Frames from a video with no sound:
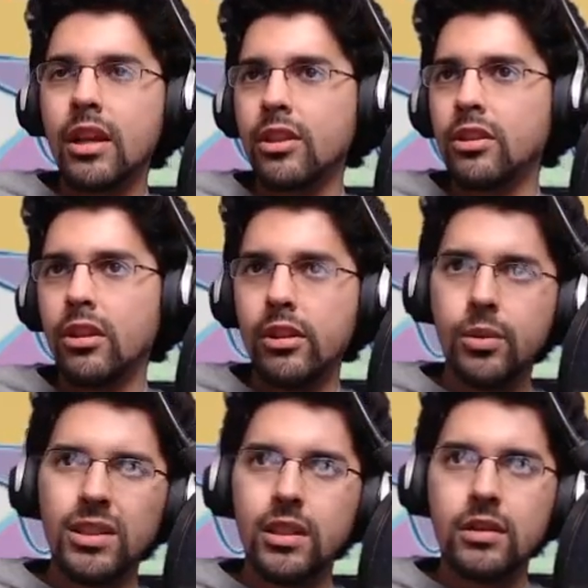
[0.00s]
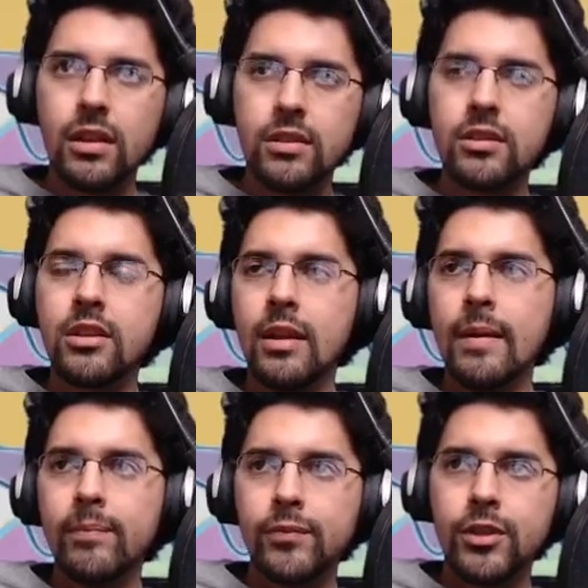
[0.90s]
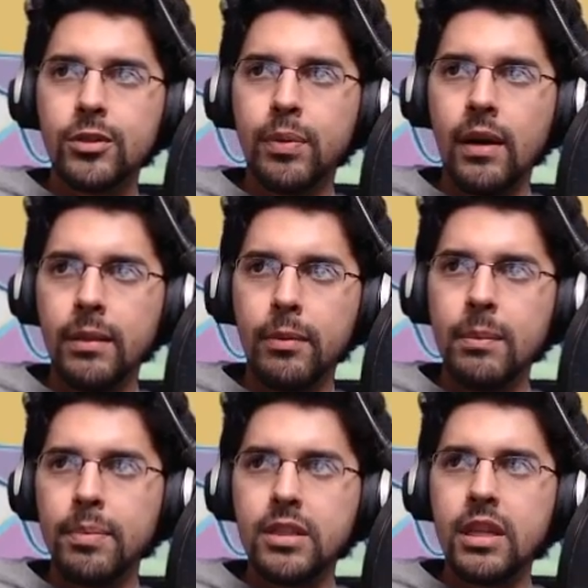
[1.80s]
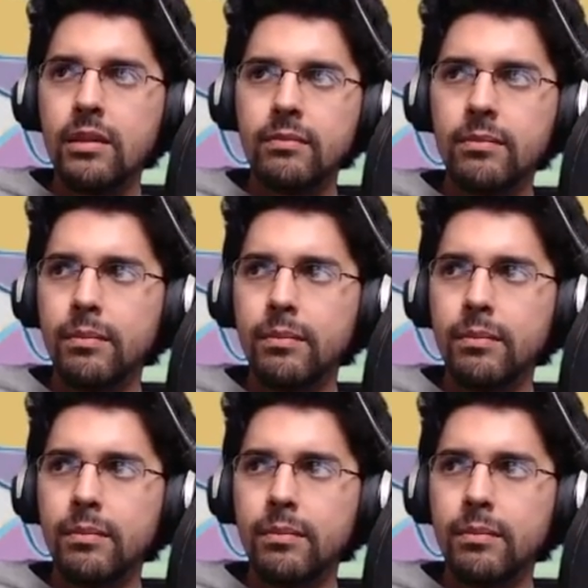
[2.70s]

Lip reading: I think the only one that doesn't is probably Bon Appetit,